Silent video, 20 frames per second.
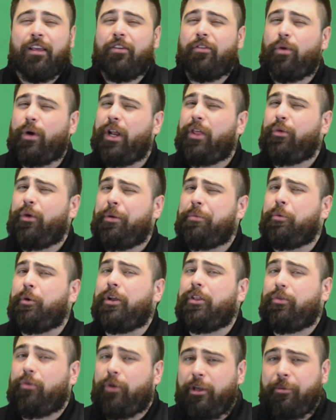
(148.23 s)

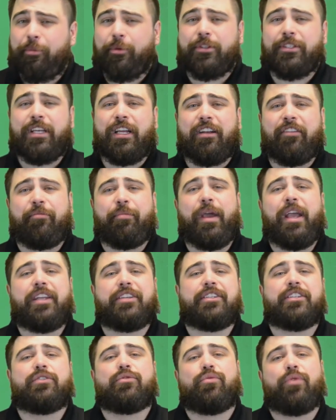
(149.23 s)
43.3% of
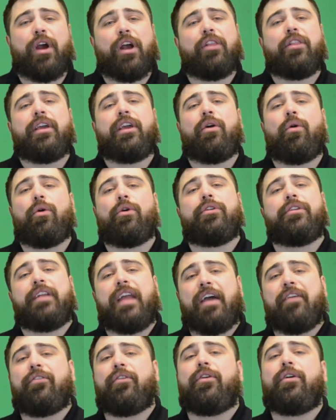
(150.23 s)
patients rarely or
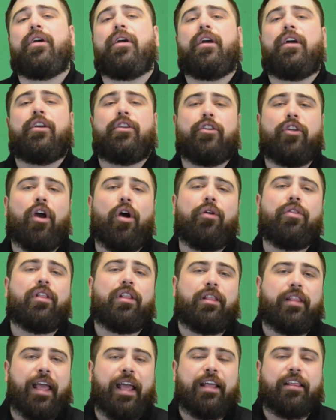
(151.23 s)
never know the
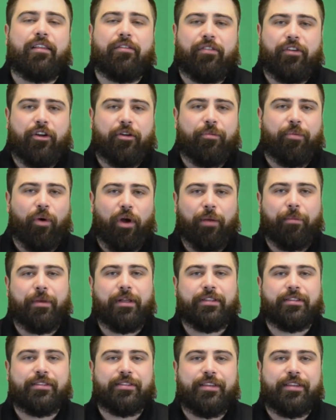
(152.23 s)
length of their appointment.